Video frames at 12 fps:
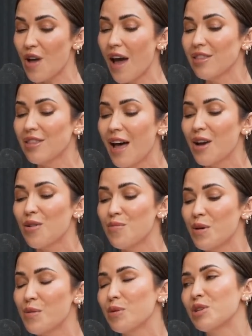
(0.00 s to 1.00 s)
I like when
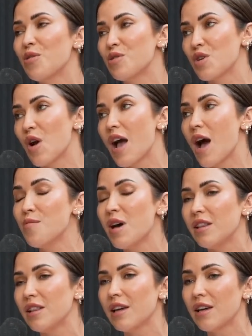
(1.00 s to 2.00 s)
people don't try. I'm
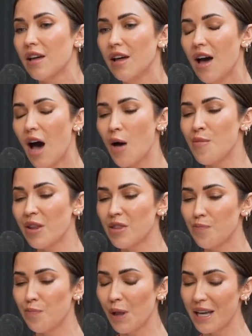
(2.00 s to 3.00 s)
at the
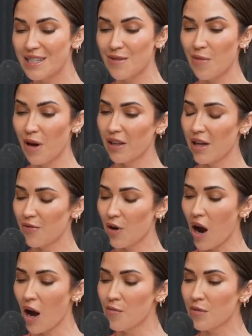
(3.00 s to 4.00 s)
place in my life where
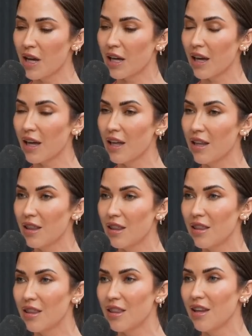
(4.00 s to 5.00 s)
I'm like,
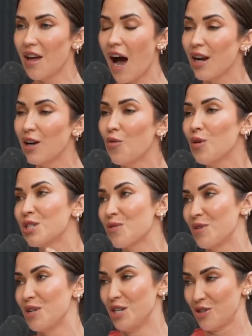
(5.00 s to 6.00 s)
I don't want
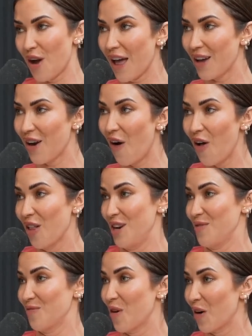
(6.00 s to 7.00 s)
someone to try at all
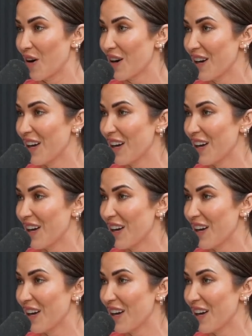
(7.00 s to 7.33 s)
anymore.